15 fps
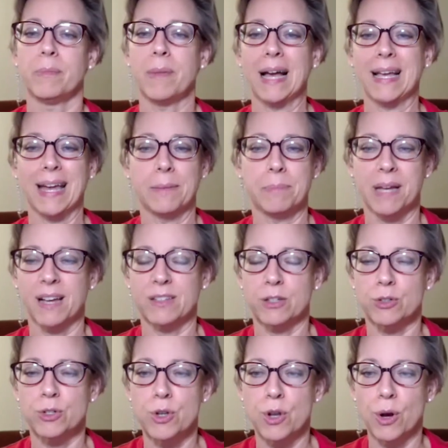Again, because
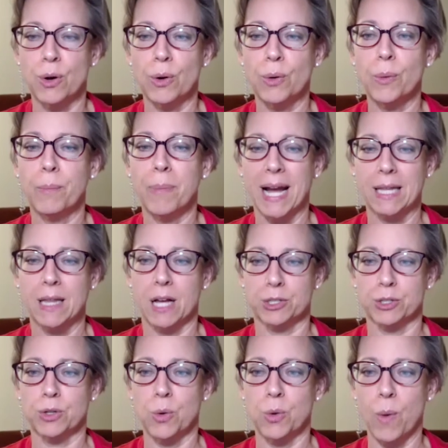there's no
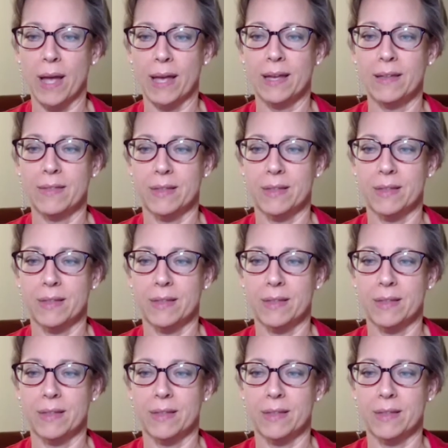biological way